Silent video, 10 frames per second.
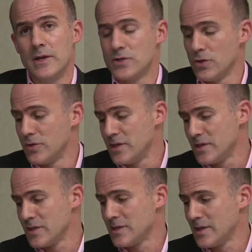So this
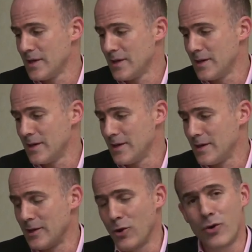is
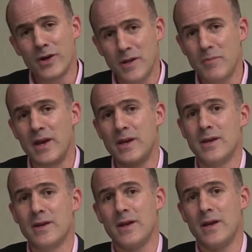long in the
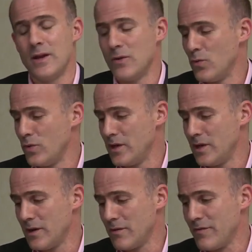making, and
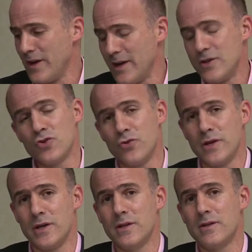we are finally
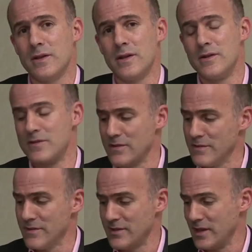showing it, and this is
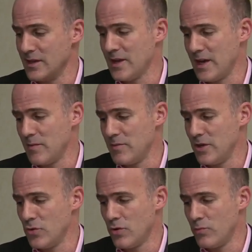the second time in
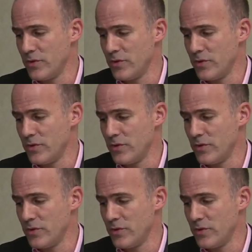Europe.